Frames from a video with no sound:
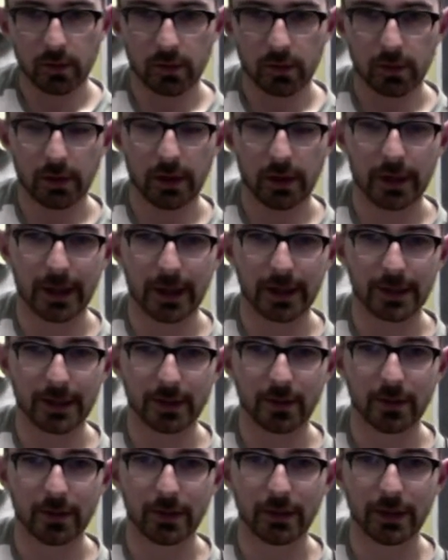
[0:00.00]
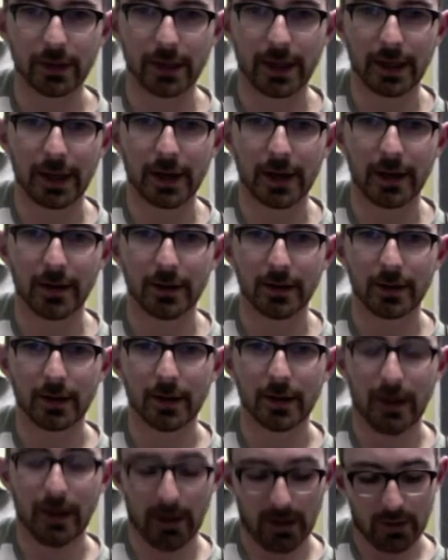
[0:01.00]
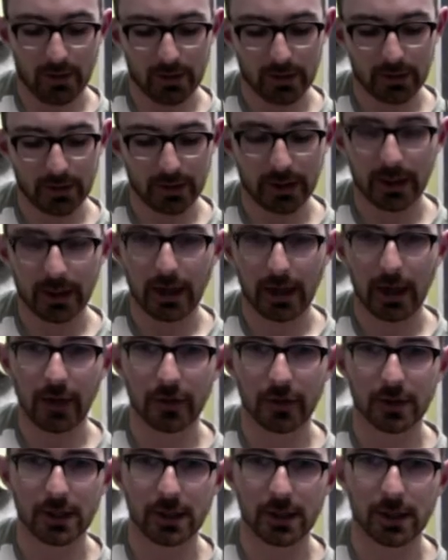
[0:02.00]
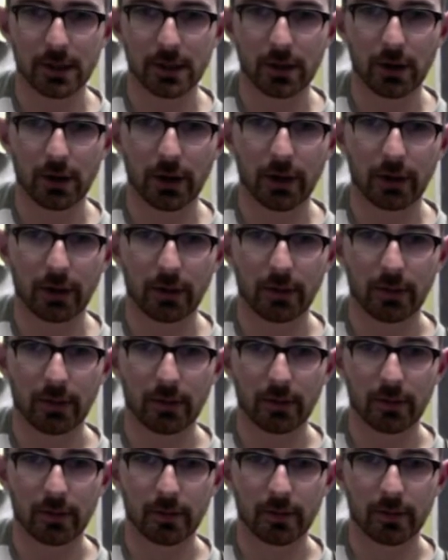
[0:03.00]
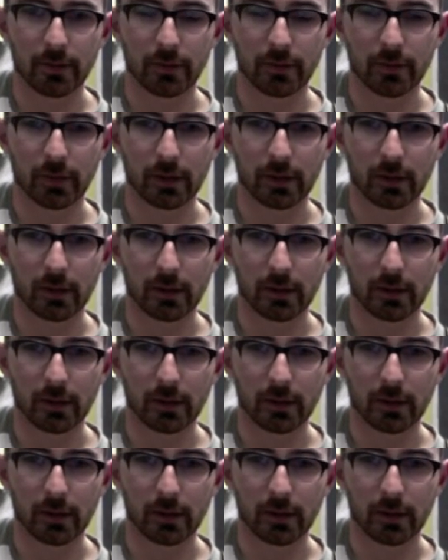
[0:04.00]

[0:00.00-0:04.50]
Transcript: Okay, so what we're doing now, we're doing an F6-9.